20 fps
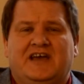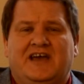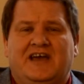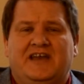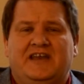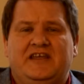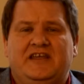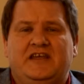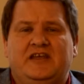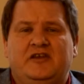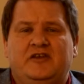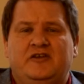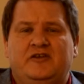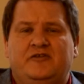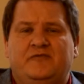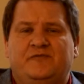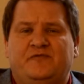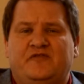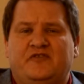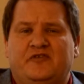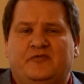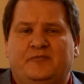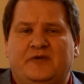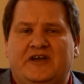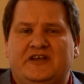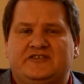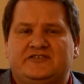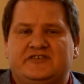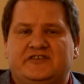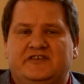and any
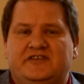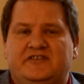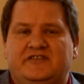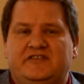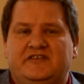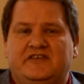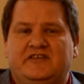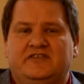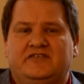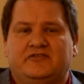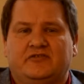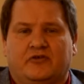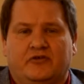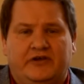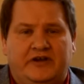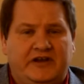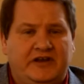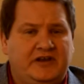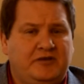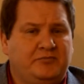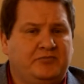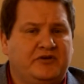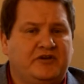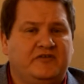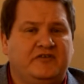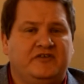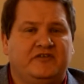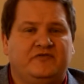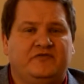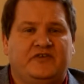information in this or any
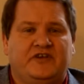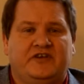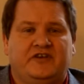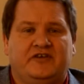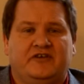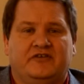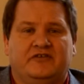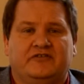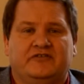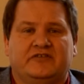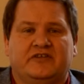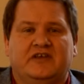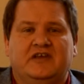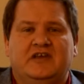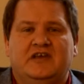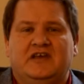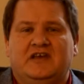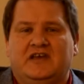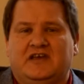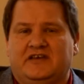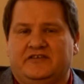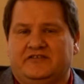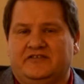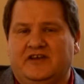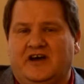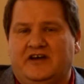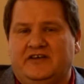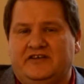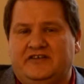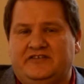previous videos is
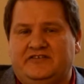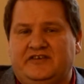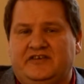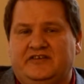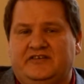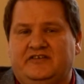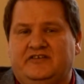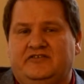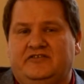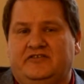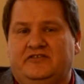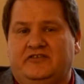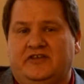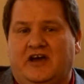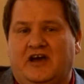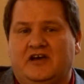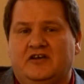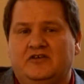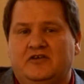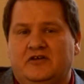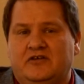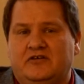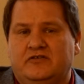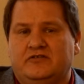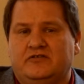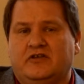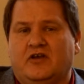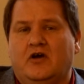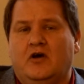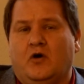not intended to
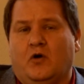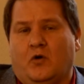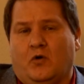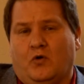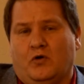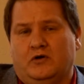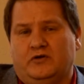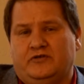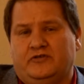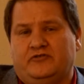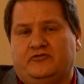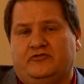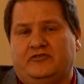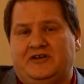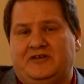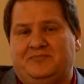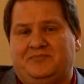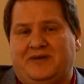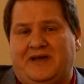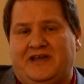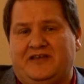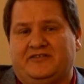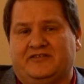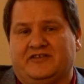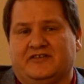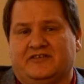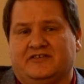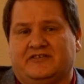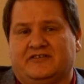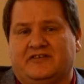diagnose or to treat
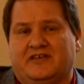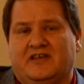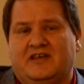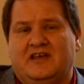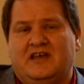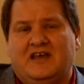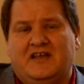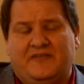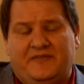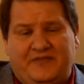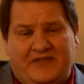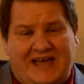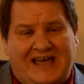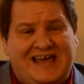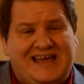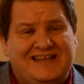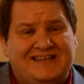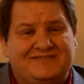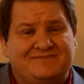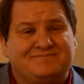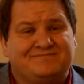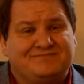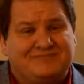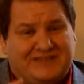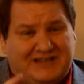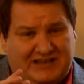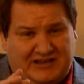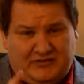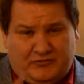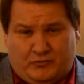patients. That
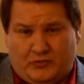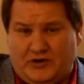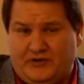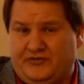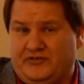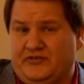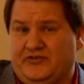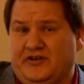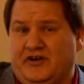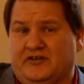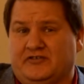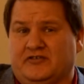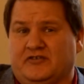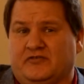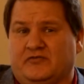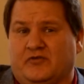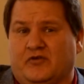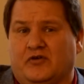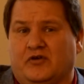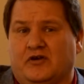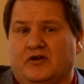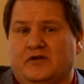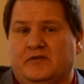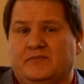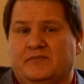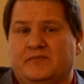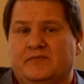is what your doctor's for.